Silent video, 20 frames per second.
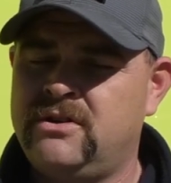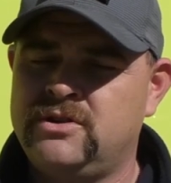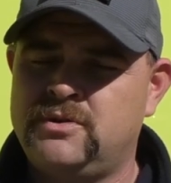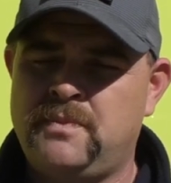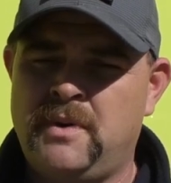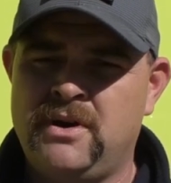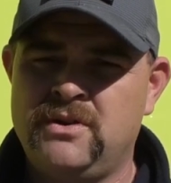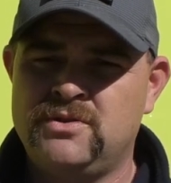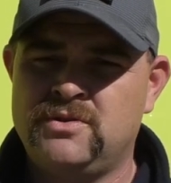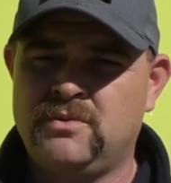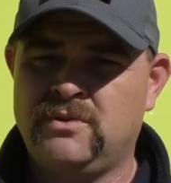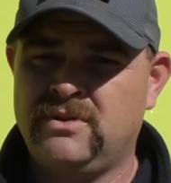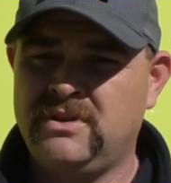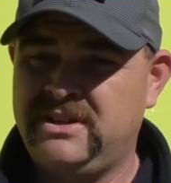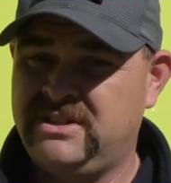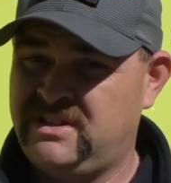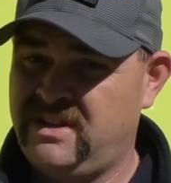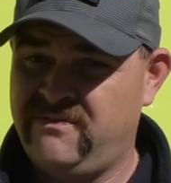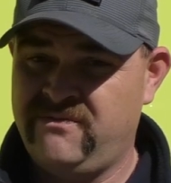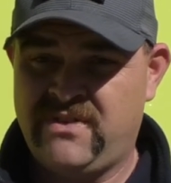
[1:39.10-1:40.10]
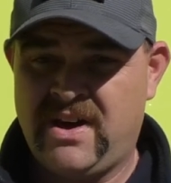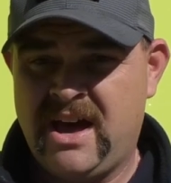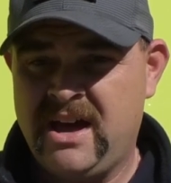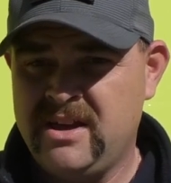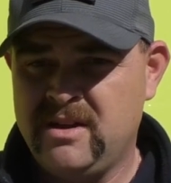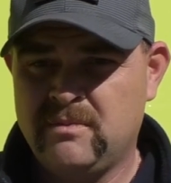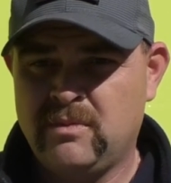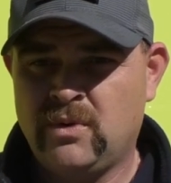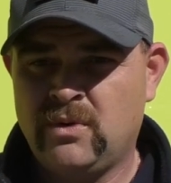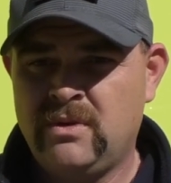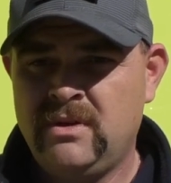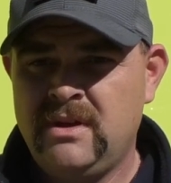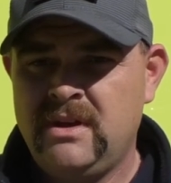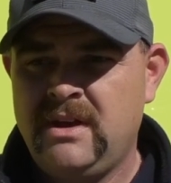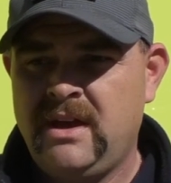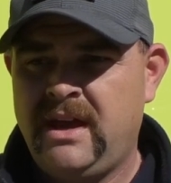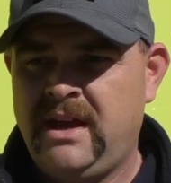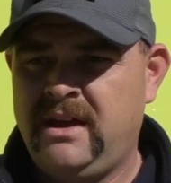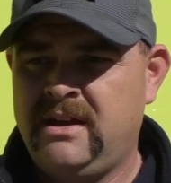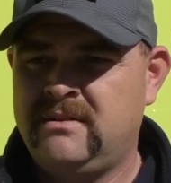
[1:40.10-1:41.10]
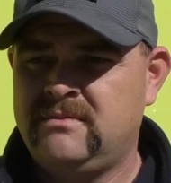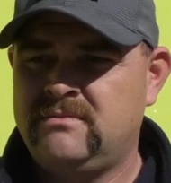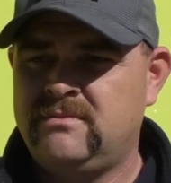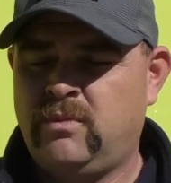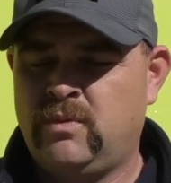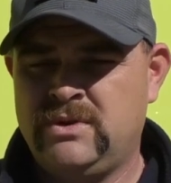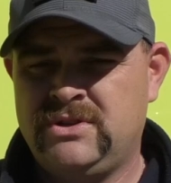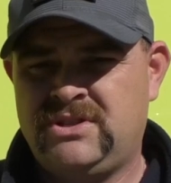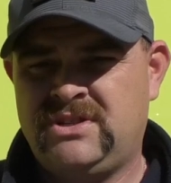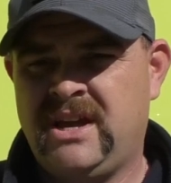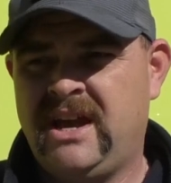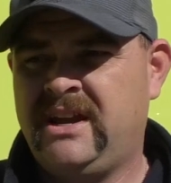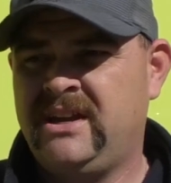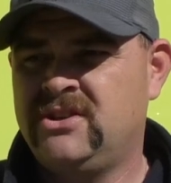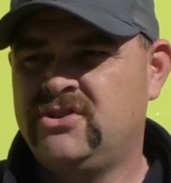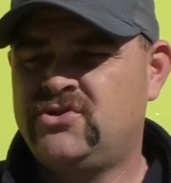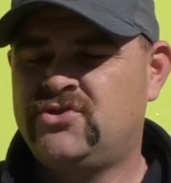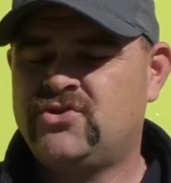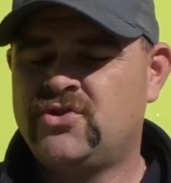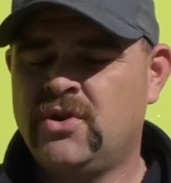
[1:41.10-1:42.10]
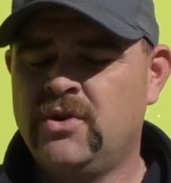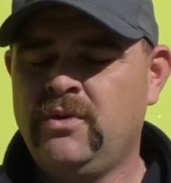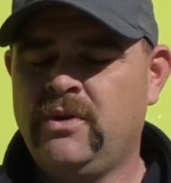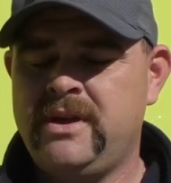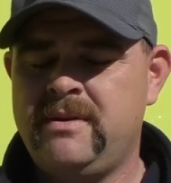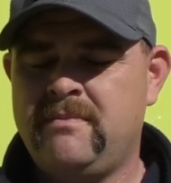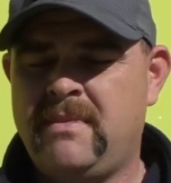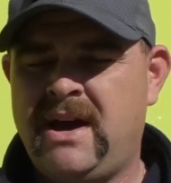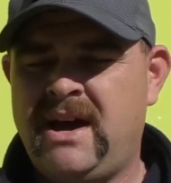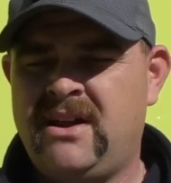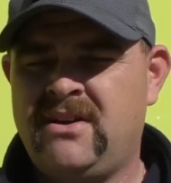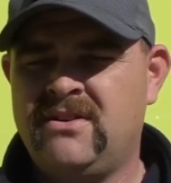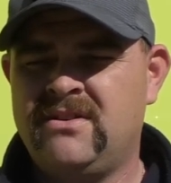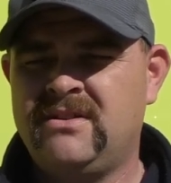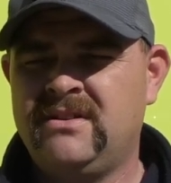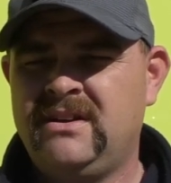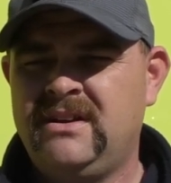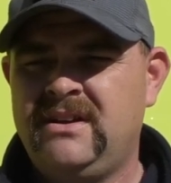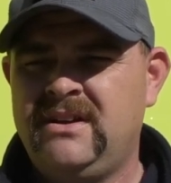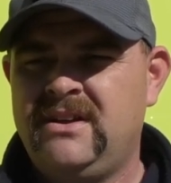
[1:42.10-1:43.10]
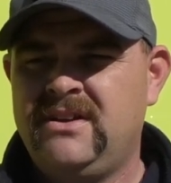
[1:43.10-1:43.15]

disposal is invaluable, and when seconds truly matter,